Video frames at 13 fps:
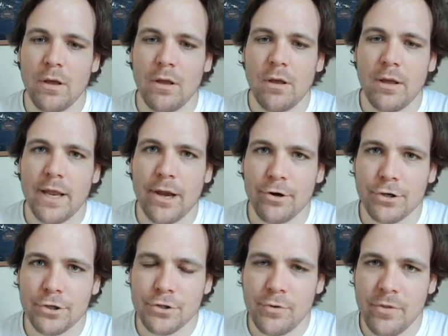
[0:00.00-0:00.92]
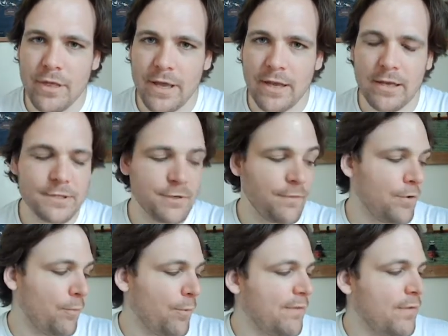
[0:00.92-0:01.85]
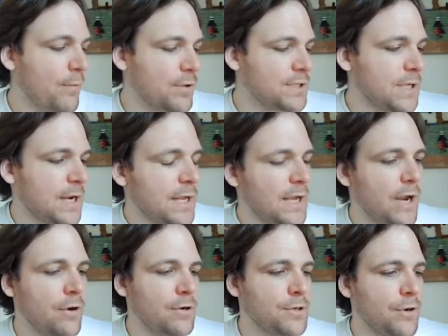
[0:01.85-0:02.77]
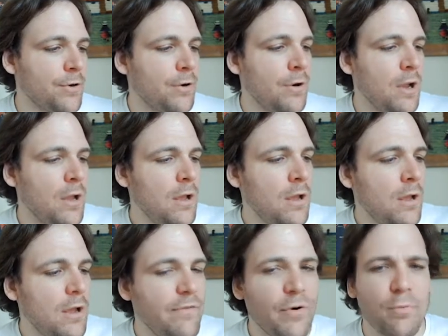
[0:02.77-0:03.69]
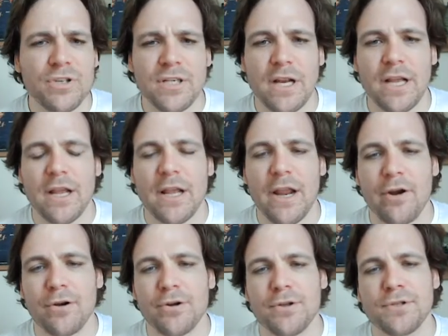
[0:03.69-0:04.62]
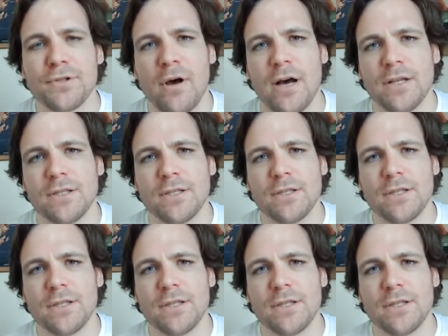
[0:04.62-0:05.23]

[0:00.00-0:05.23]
characters who think, so if you're presenting a character's thoughts